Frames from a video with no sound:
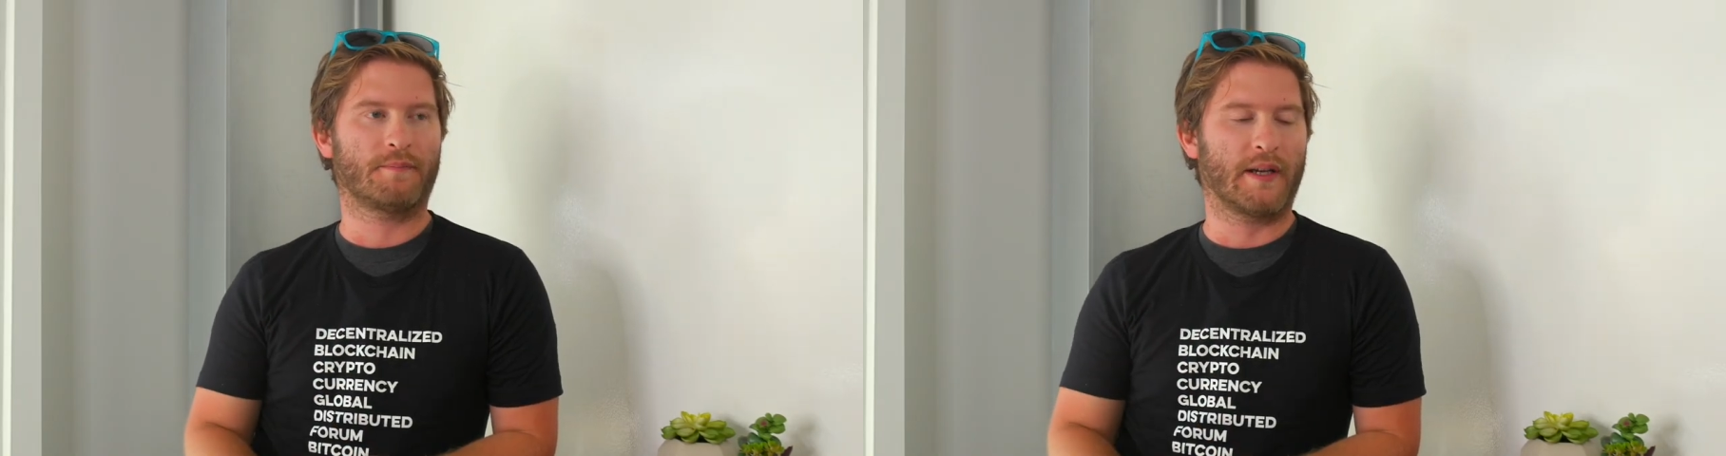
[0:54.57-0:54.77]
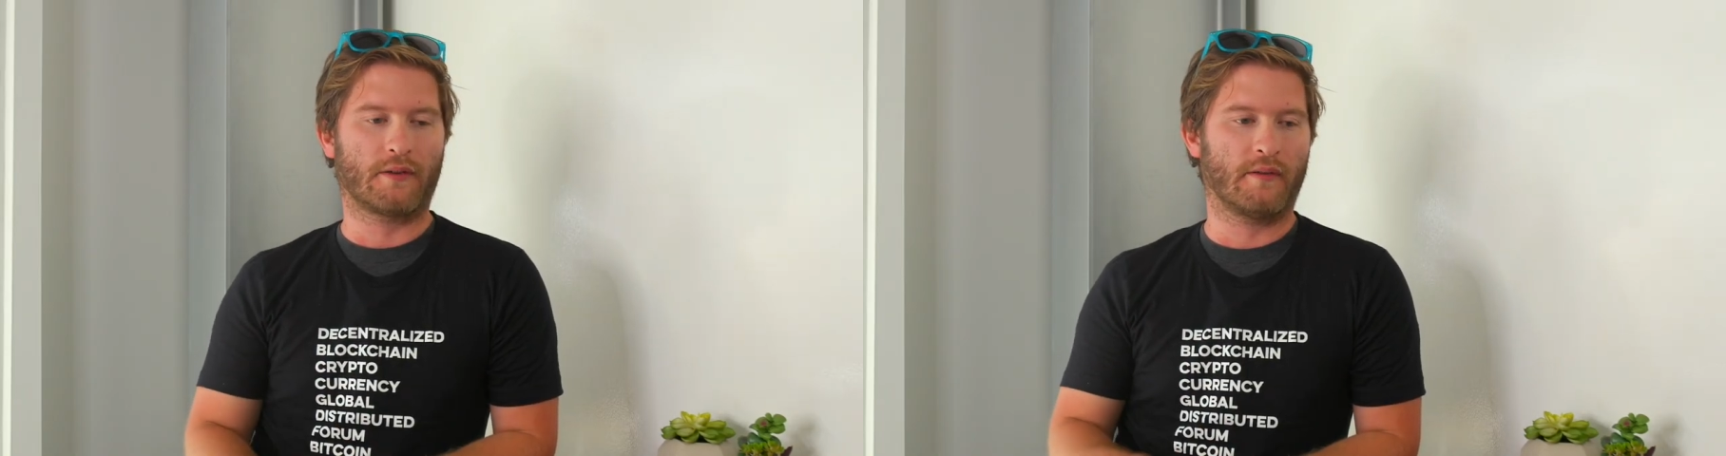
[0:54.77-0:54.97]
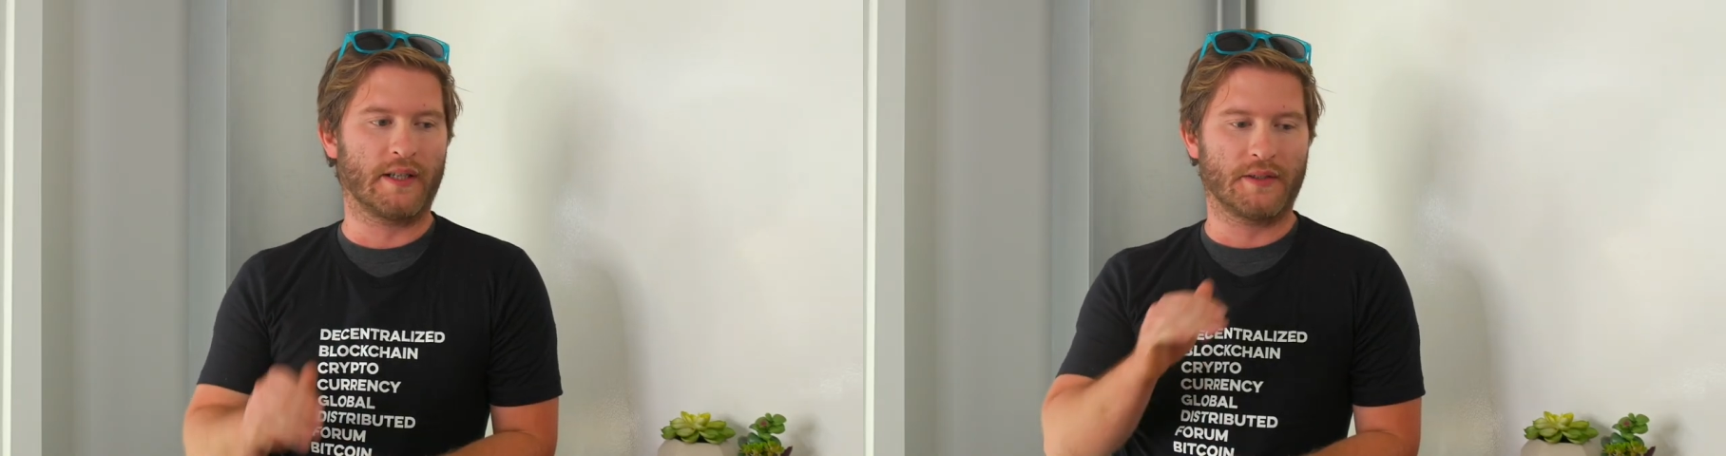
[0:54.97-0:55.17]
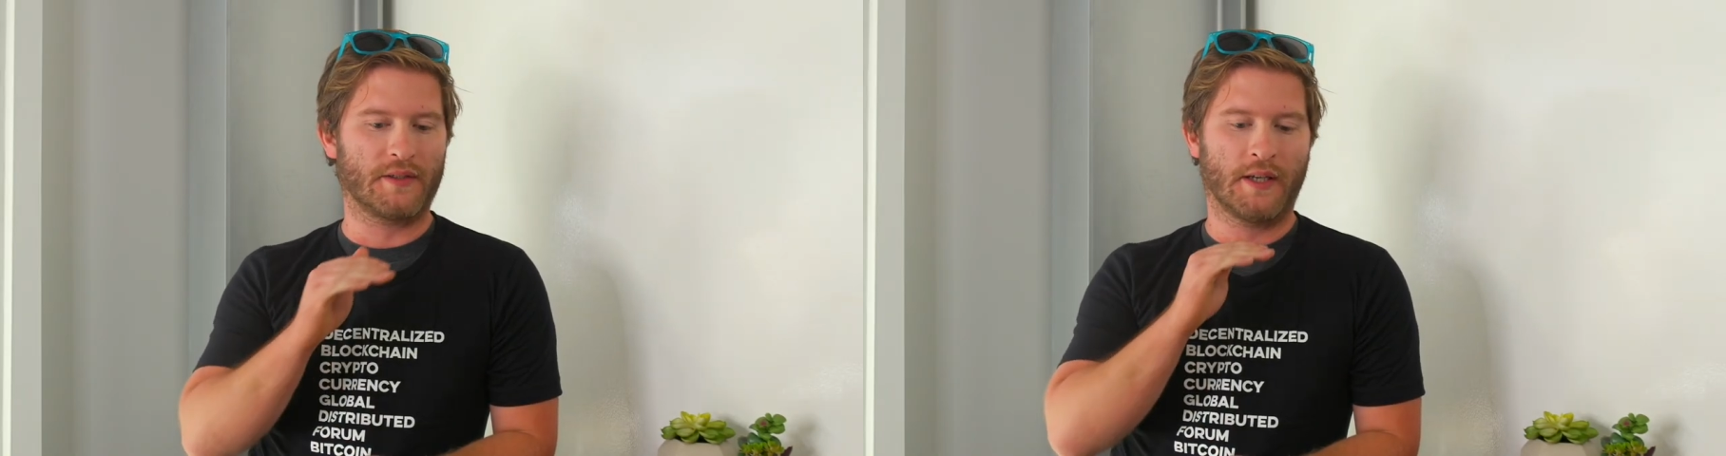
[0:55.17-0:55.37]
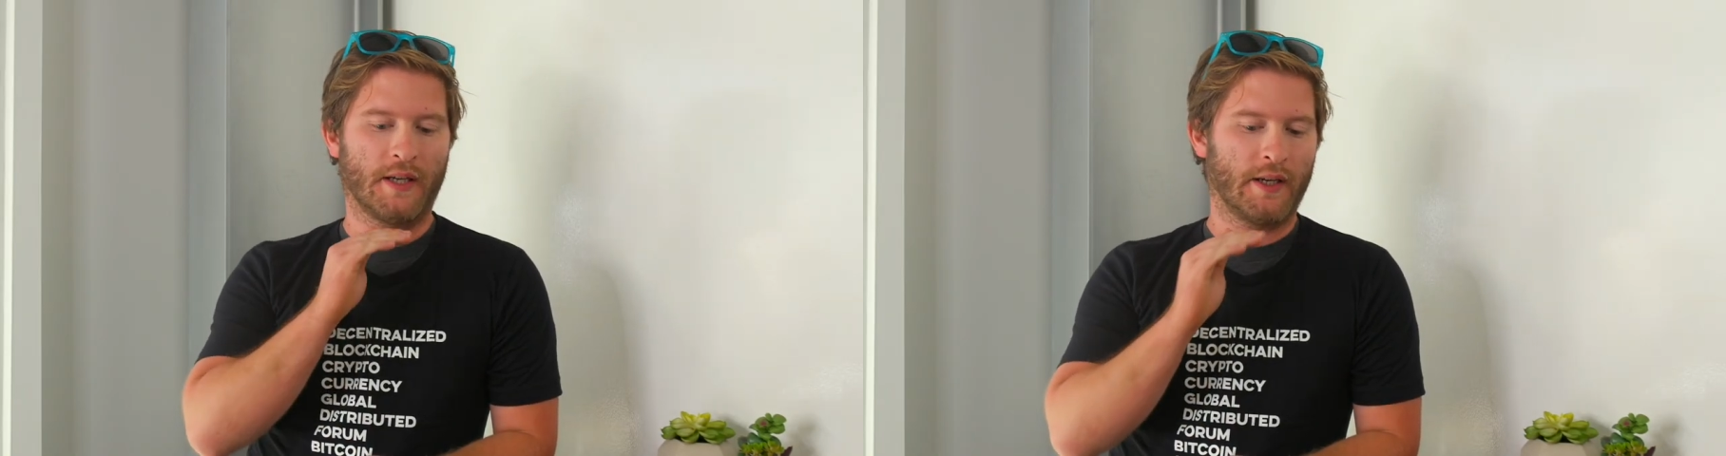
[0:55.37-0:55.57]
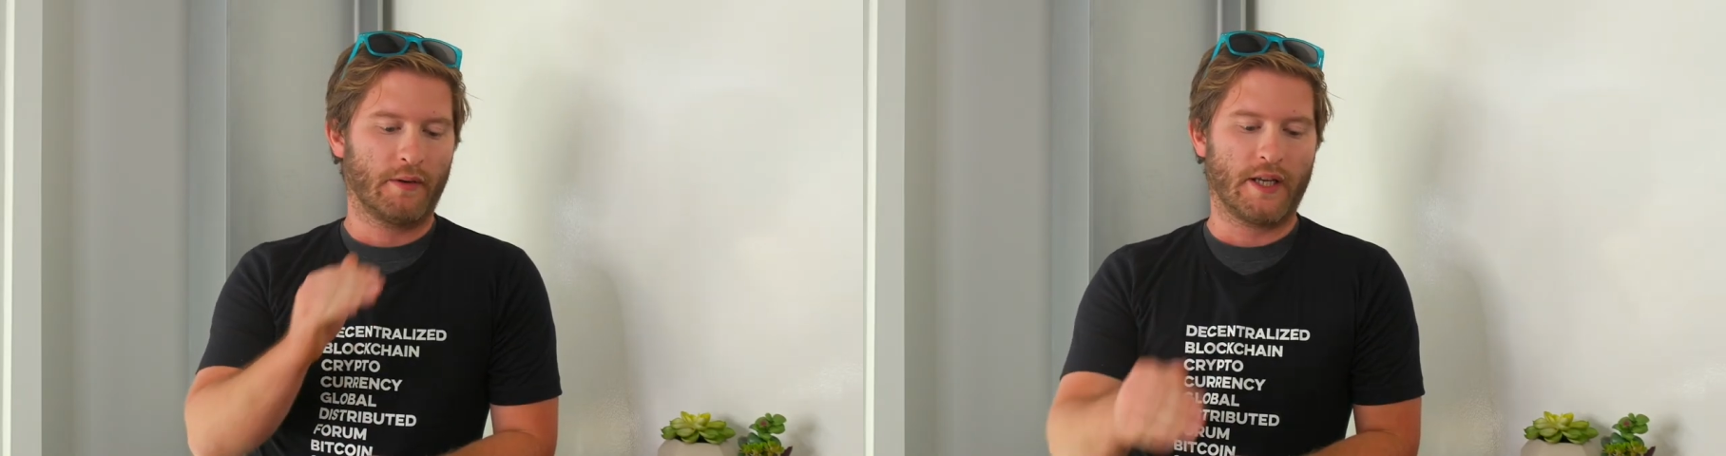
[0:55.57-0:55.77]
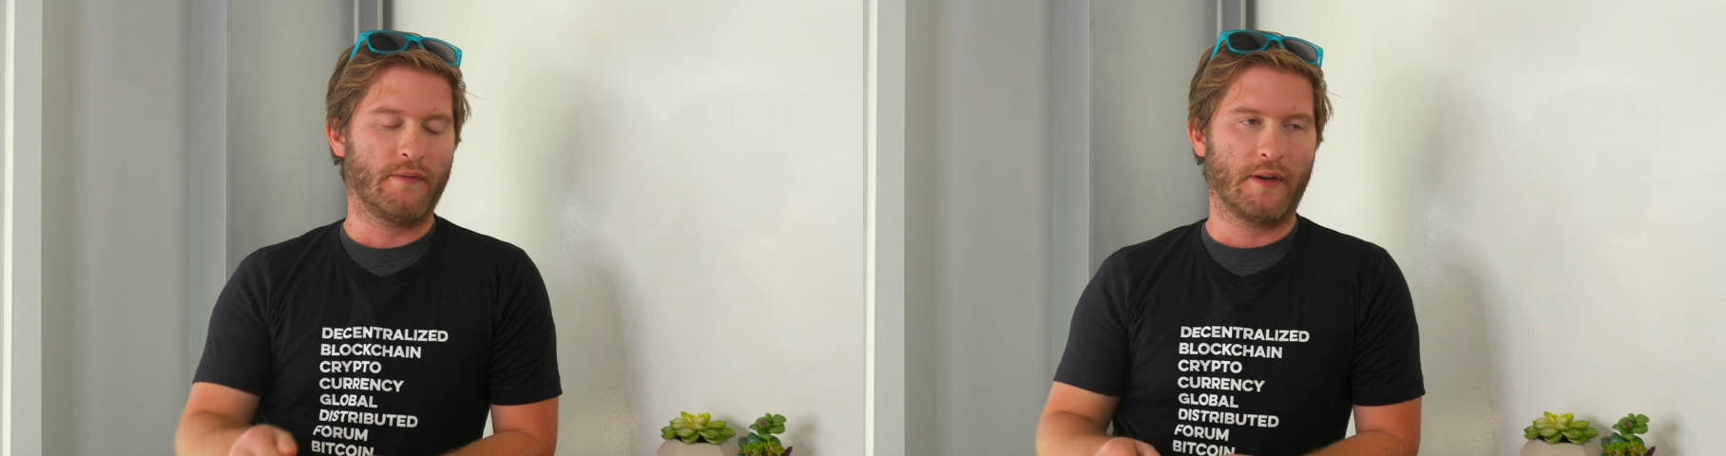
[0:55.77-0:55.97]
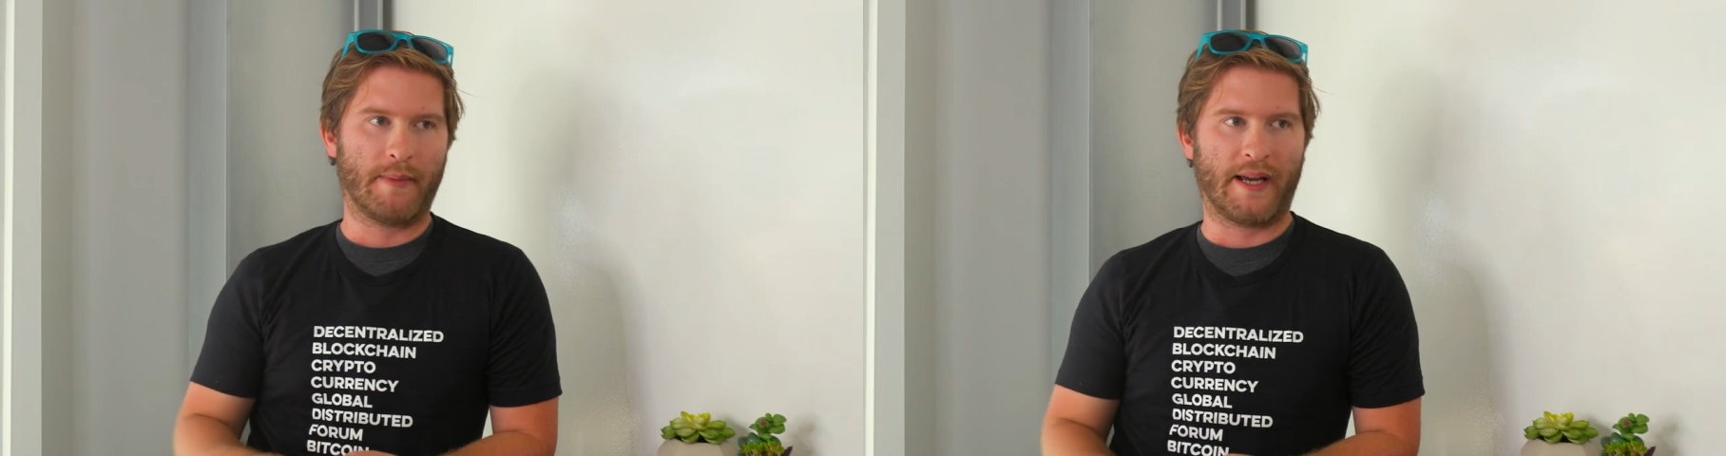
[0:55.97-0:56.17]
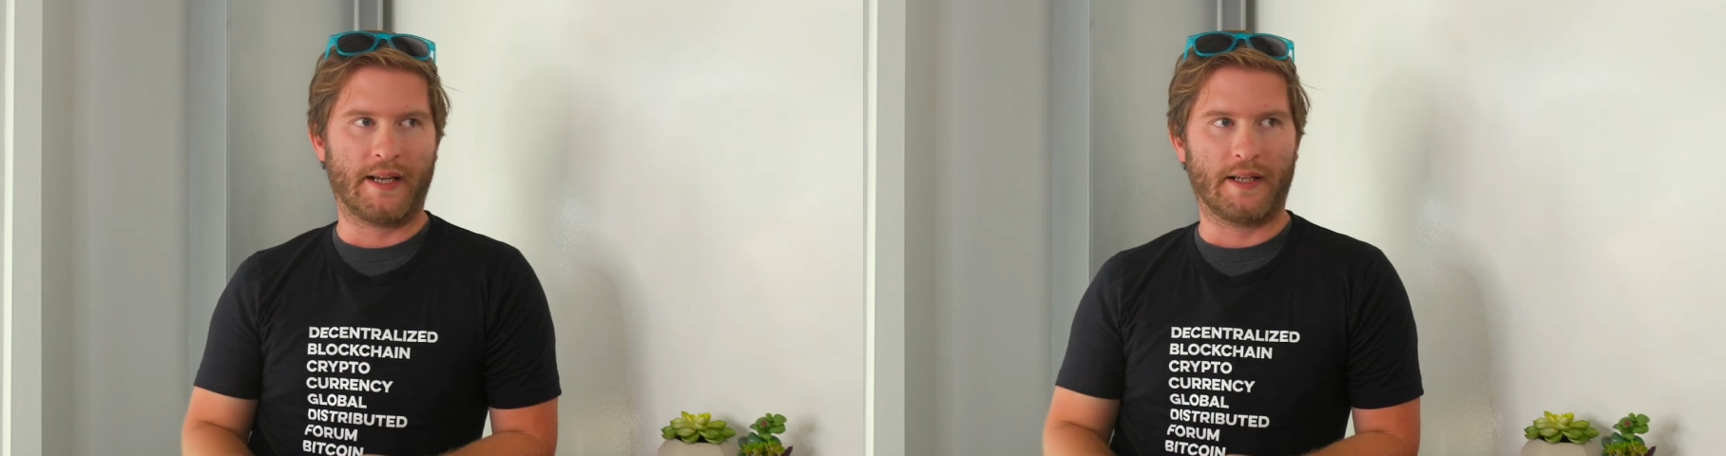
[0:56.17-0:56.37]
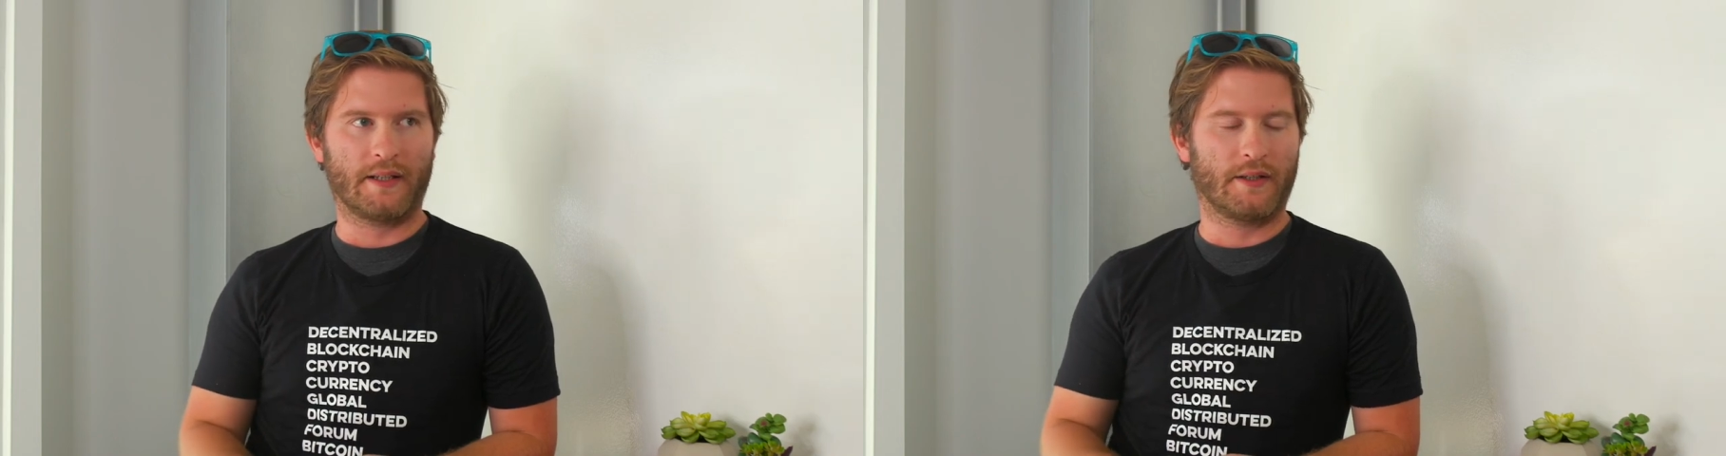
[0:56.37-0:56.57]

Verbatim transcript: Bitcoins even made it